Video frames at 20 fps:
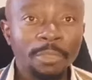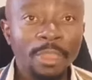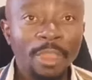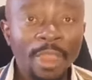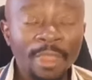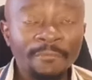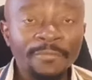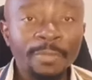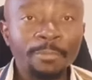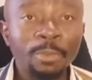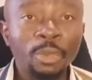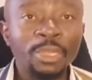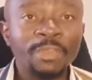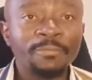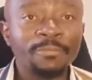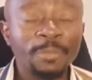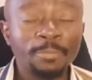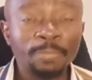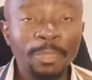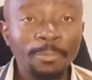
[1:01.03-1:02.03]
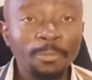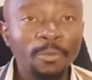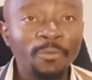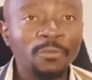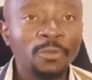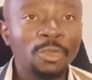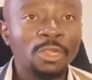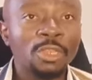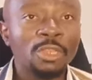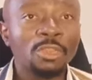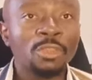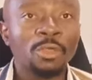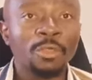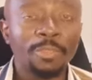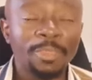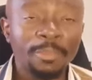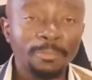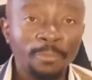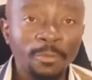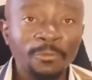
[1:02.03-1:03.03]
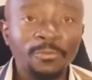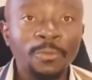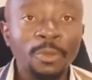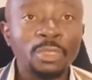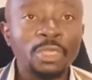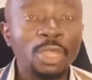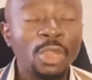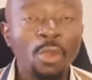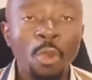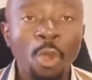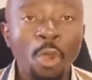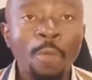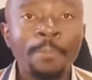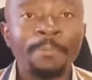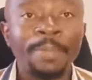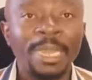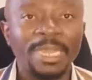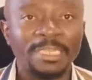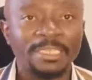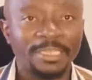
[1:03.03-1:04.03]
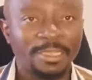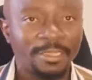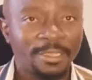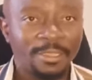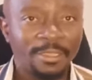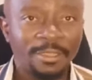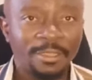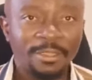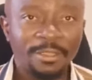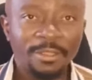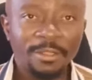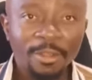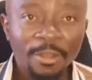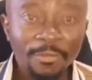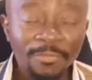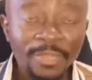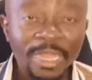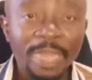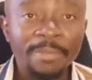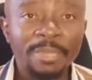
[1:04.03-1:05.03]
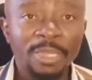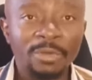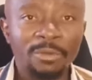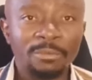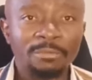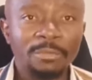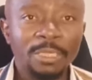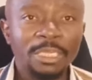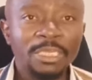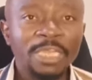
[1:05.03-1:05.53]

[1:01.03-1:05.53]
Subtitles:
Everybody, for people from the north, people from all parts of Cameroon.